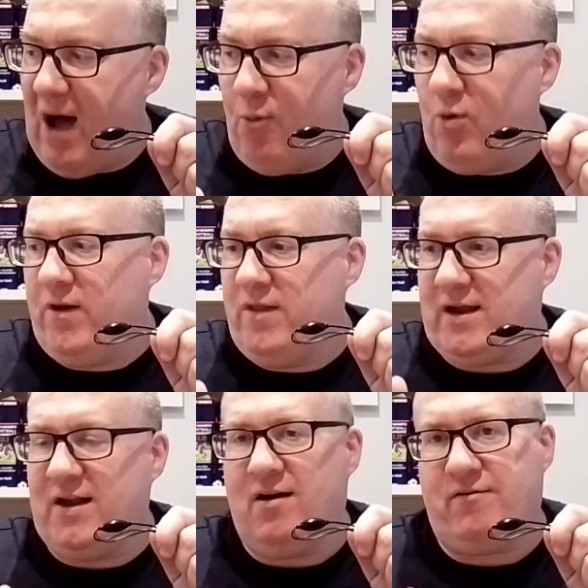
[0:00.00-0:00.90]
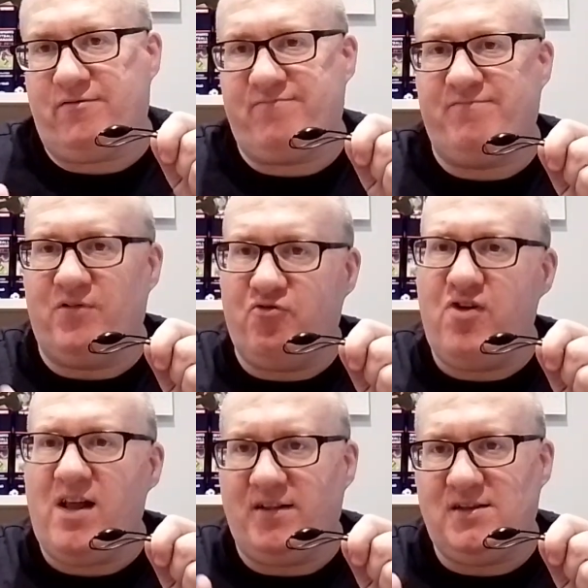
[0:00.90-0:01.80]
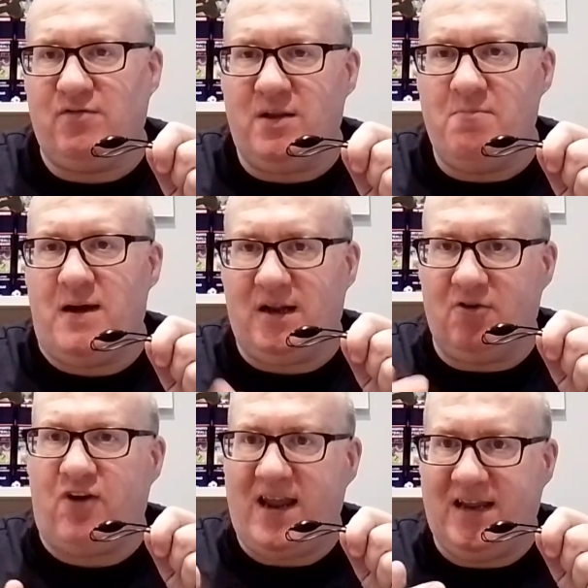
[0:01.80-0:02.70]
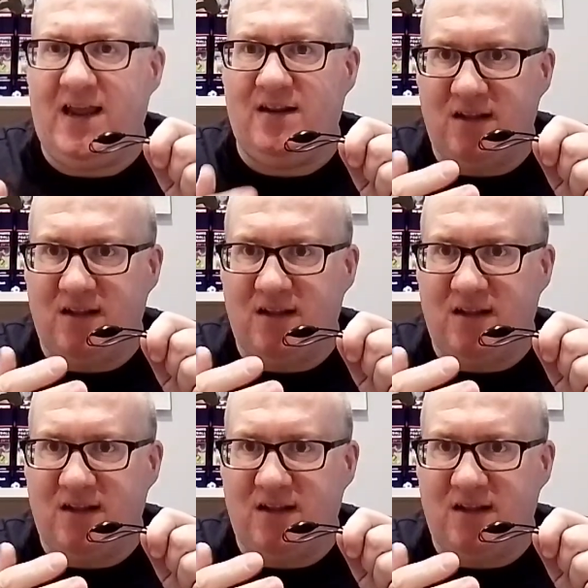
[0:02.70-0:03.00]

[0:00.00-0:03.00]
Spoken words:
one of the kind of relatively middle ranking